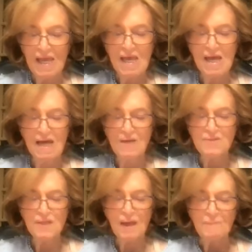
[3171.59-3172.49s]

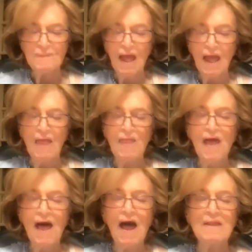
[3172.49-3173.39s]
is
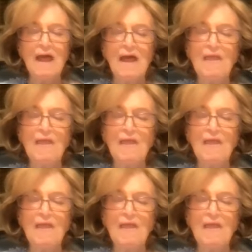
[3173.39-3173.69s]
that